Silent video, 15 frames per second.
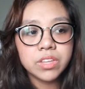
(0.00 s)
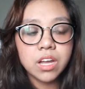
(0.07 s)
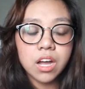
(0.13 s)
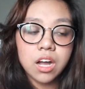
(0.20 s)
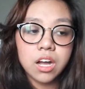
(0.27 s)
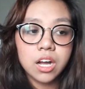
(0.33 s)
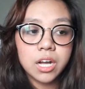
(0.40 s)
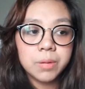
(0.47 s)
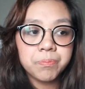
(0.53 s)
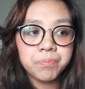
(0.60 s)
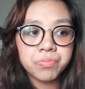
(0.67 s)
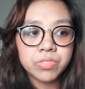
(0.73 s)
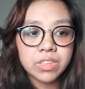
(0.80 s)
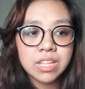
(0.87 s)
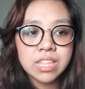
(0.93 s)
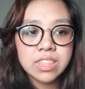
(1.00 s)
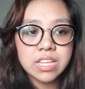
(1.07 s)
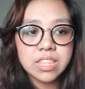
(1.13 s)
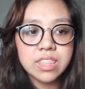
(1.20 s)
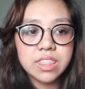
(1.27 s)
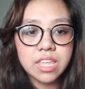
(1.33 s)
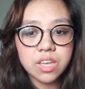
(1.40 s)
the
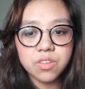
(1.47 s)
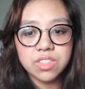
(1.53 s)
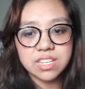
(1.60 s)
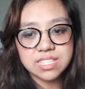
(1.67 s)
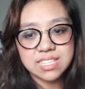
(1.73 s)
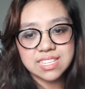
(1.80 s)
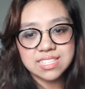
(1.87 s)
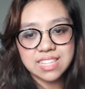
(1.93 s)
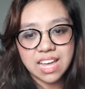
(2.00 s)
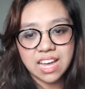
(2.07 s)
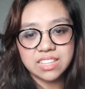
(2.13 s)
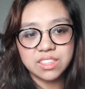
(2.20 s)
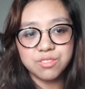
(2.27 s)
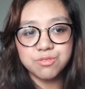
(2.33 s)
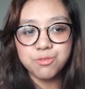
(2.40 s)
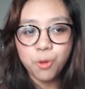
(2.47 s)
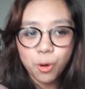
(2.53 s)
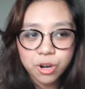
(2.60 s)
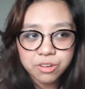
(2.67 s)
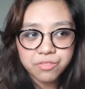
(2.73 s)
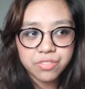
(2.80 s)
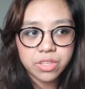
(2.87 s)
thing of this is that the
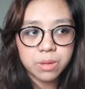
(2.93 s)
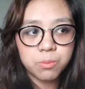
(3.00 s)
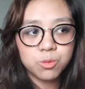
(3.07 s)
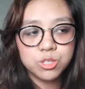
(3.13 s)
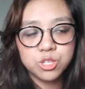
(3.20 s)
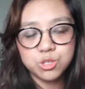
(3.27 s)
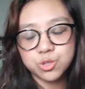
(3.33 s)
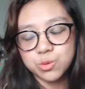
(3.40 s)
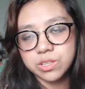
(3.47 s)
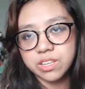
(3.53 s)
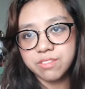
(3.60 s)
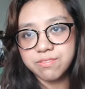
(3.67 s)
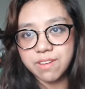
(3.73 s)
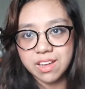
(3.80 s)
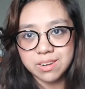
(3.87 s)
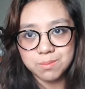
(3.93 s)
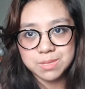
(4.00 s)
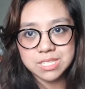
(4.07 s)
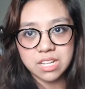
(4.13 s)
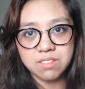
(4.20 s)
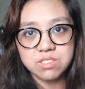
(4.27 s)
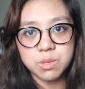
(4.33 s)
four of them would usually find
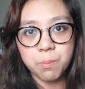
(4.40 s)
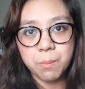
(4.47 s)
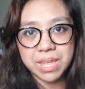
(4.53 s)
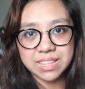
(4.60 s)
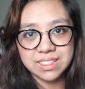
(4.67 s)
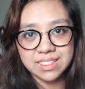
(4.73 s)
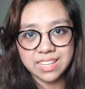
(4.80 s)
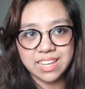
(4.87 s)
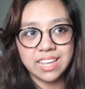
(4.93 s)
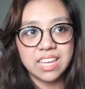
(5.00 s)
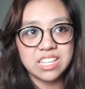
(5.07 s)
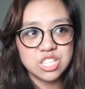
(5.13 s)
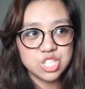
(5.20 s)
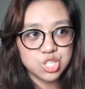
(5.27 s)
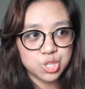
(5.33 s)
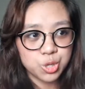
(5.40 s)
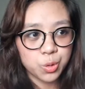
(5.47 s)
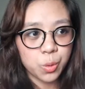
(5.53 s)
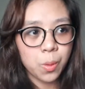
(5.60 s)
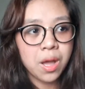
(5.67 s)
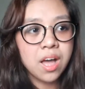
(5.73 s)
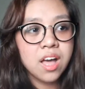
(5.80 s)
themselves meddling
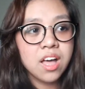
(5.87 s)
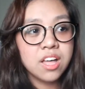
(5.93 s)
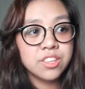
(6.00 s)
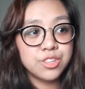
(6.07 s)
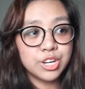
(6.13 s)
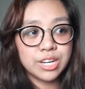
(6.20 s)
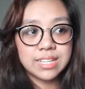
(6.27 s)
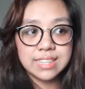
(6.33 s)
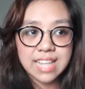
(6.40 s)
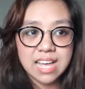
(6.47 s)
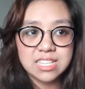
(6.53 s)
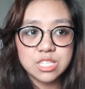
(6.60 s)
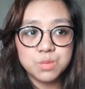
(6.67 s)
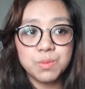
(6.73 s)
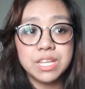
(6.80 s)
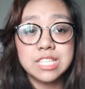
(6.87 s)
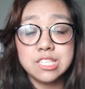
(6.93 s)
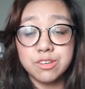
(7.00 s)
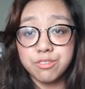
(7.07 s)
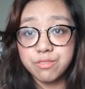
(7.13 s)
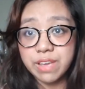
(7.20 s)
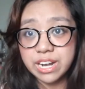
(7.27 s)
into their classmates'
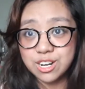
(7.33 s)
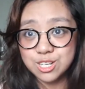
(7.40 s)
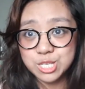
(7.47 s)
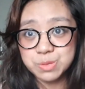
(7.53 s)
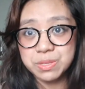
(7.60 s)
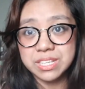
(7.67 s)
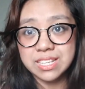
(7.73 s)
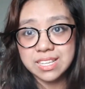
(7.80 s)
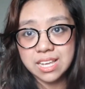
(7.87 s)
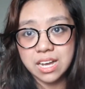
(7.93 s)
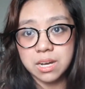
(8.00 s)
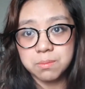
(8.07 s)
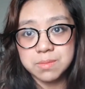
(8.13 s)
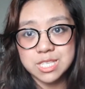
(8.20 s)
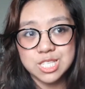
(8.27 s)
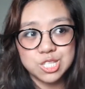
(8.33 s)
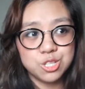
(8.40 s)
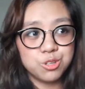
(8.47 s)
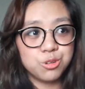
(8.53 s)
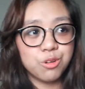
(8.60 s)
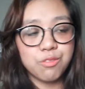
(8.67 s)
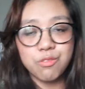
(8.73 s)
affairs when it comes
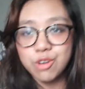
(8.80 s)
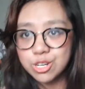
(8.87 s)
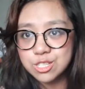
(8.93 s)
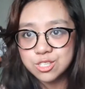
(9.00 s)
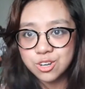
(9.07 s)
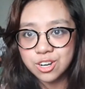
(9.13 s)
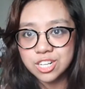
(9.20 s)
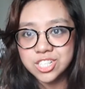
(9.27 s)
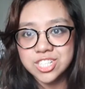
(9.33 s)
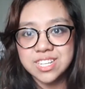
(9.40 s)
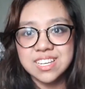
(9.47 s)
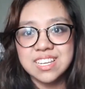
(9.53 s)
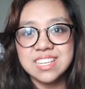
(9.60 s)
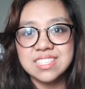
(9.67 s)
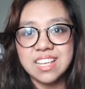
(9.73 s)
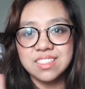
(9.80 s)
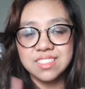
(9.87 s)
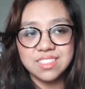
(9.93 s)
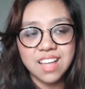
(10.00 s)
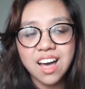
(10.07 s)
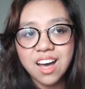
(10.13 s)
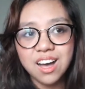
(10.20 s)
to first crushes,
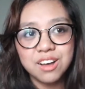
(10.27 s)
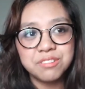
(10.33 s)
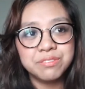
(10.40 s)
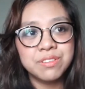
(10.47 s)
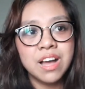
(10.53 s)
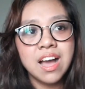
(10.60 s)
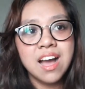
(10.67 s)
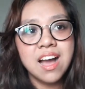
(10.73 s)
love,